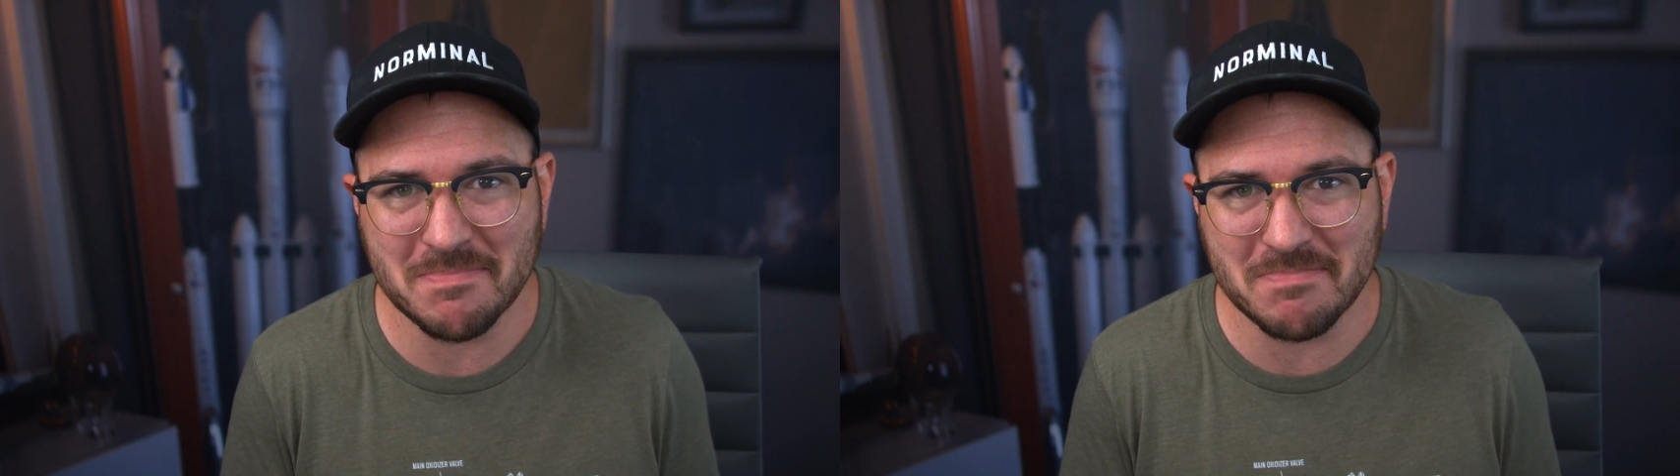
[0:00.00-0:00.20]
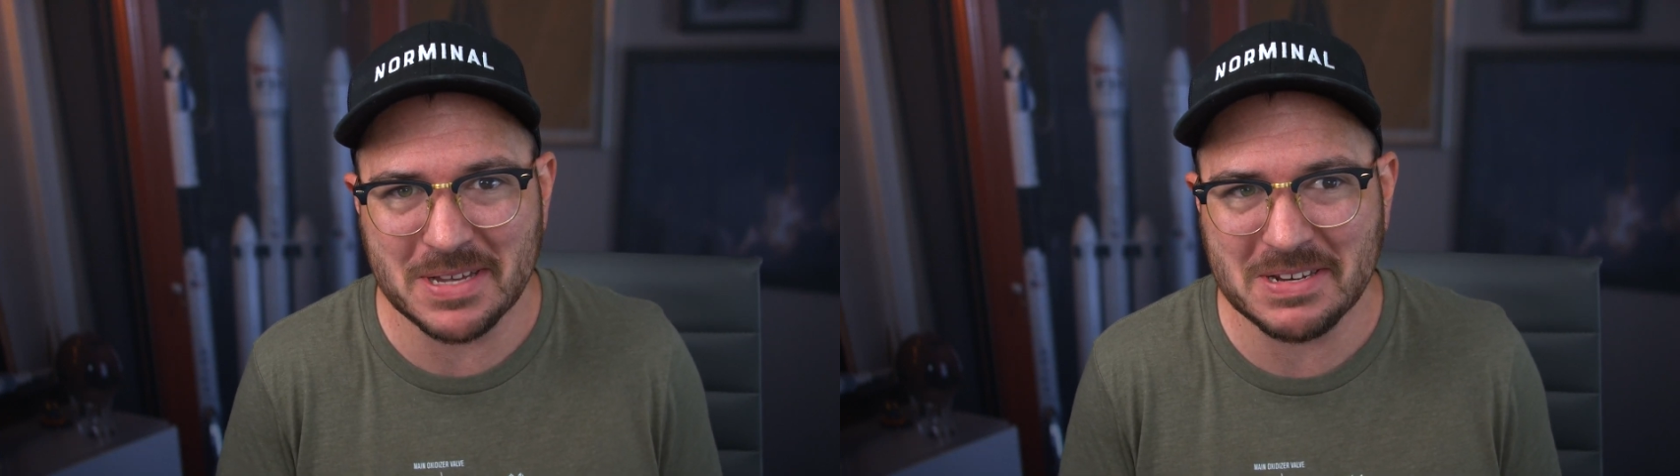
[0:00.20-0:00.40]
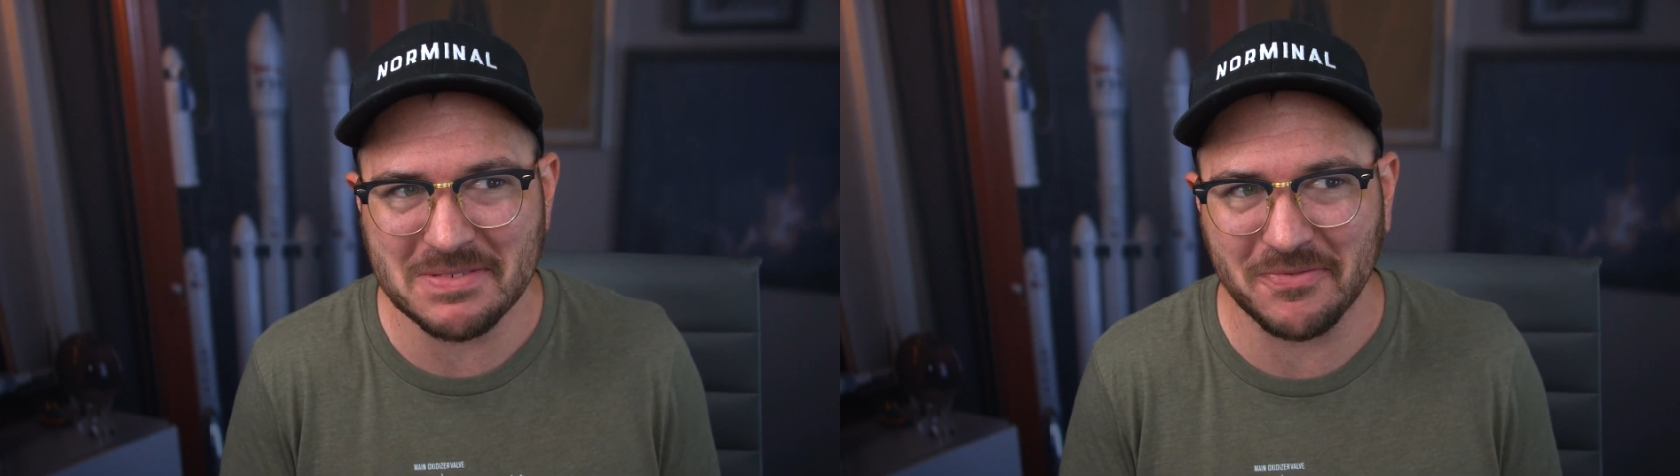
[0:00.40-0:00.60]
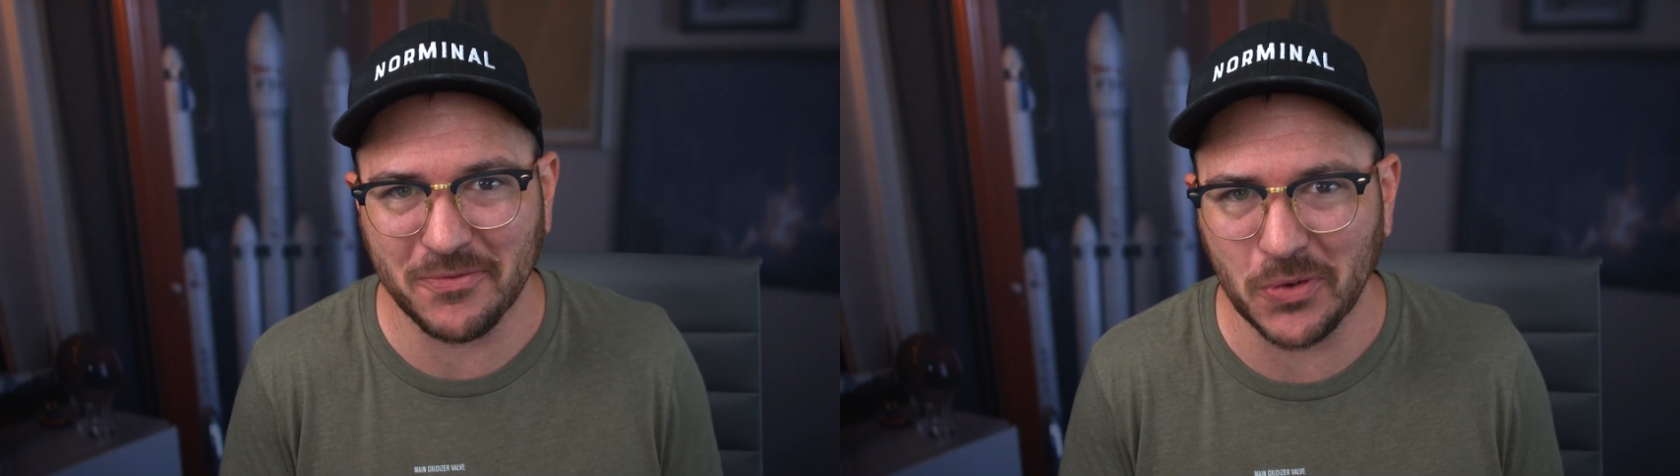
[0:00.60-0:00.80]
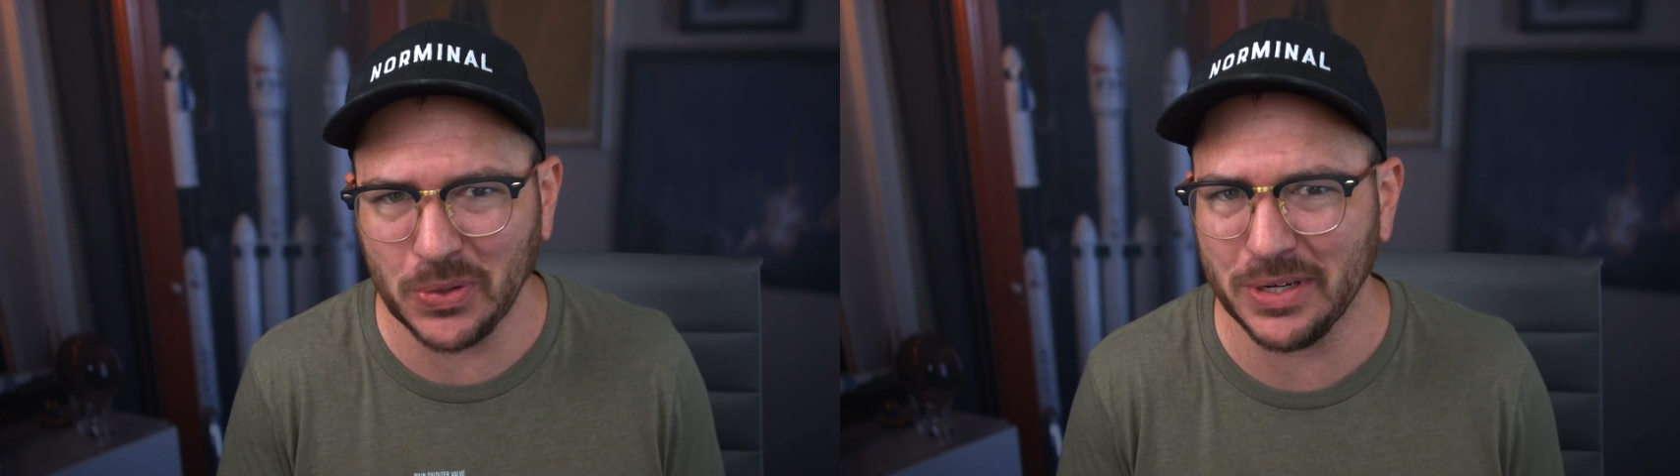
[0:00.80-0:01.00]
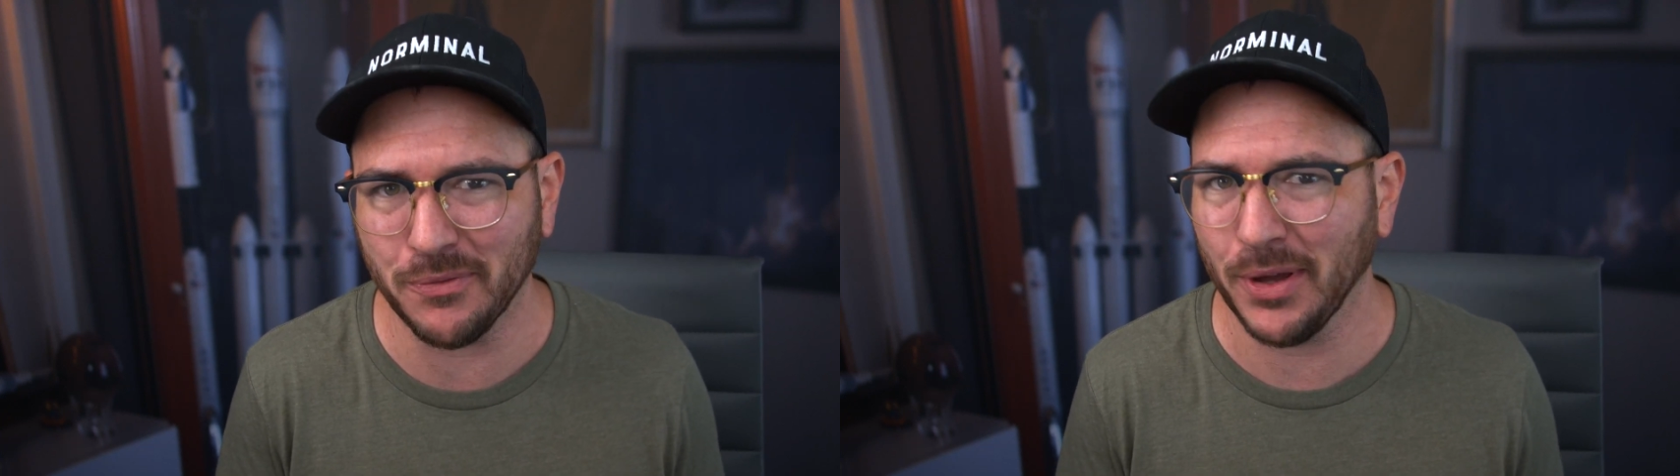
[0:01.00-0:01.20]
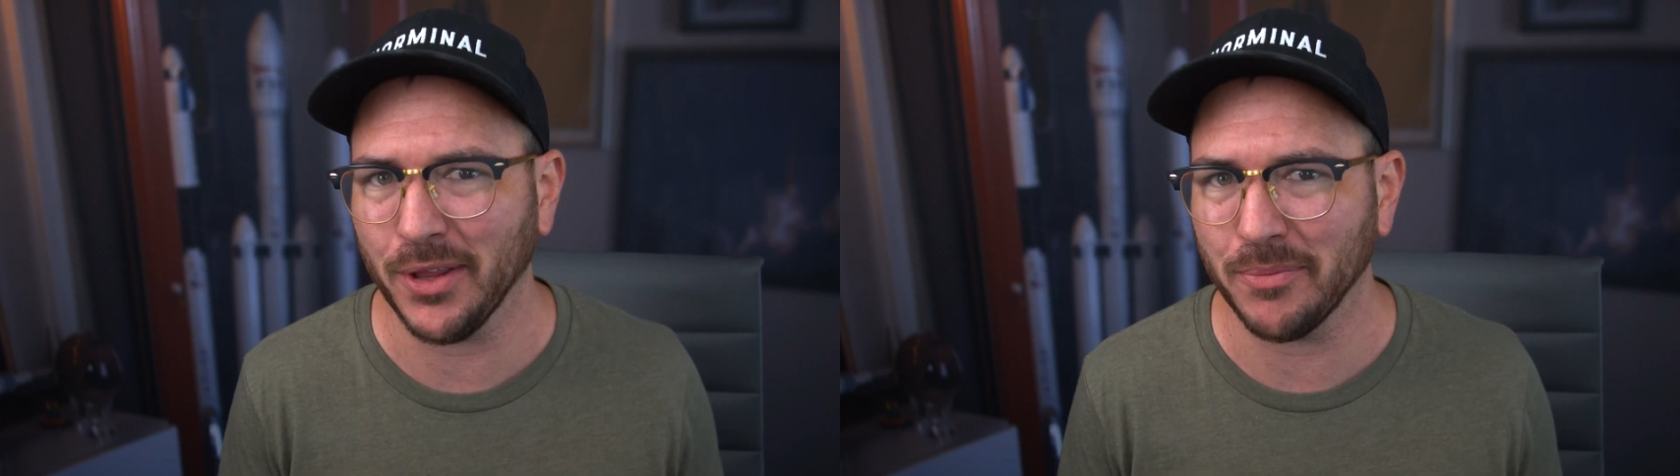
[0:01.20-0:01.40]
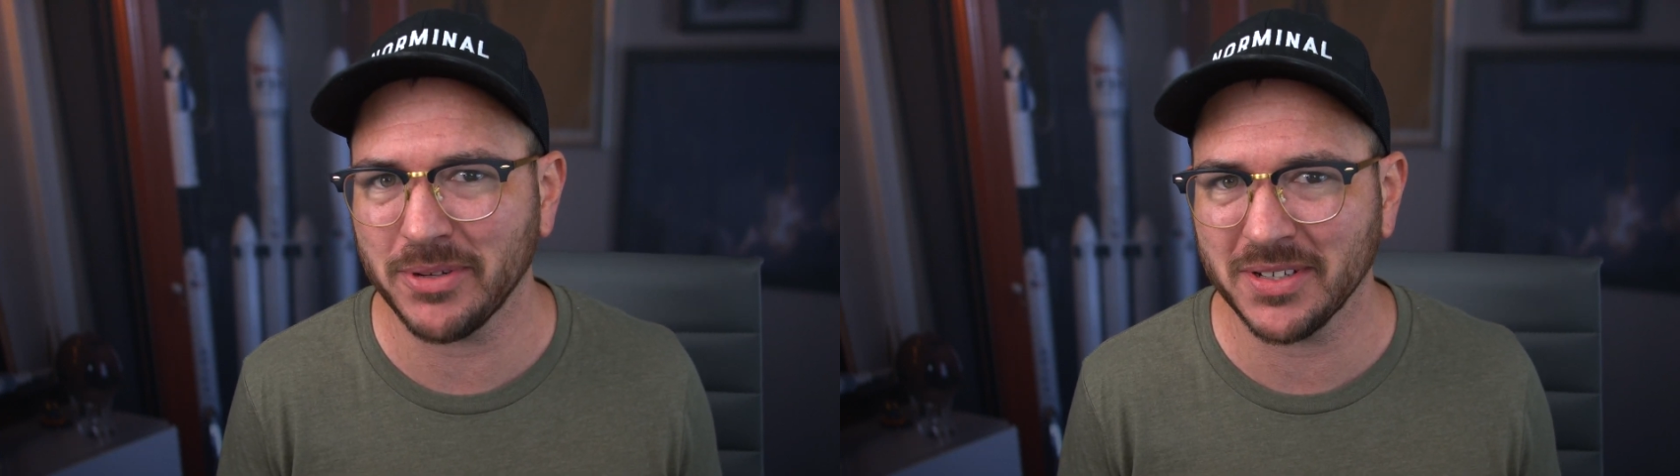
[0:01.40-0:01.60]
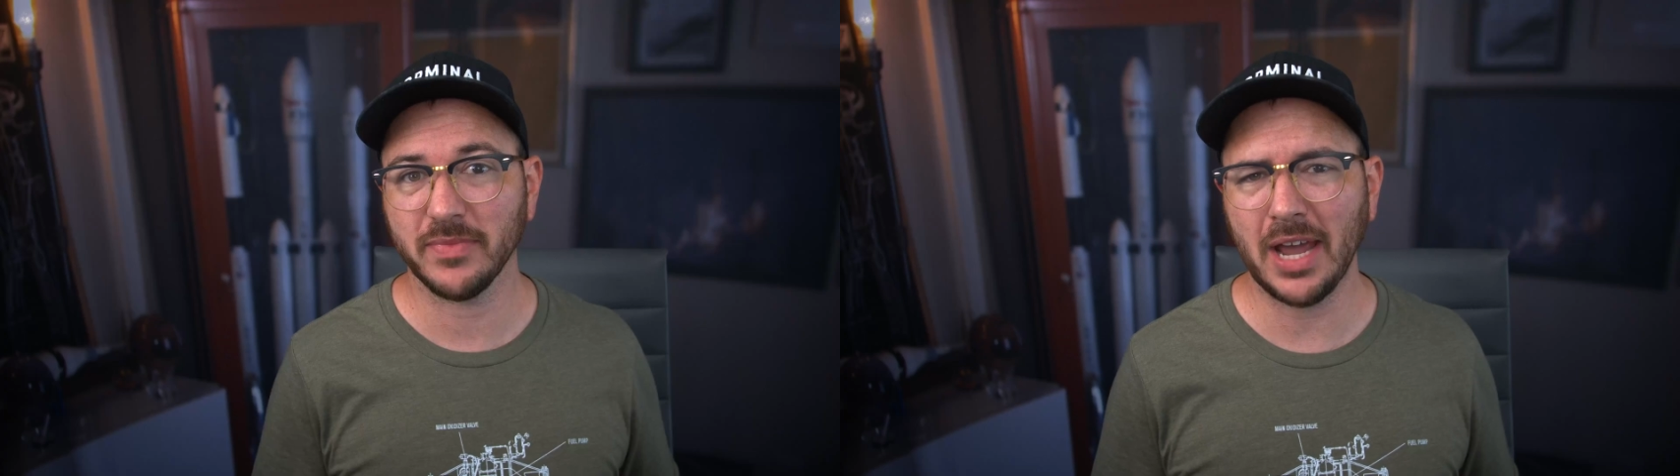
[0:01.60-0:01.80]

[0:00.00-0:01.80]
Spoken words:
been fully developed.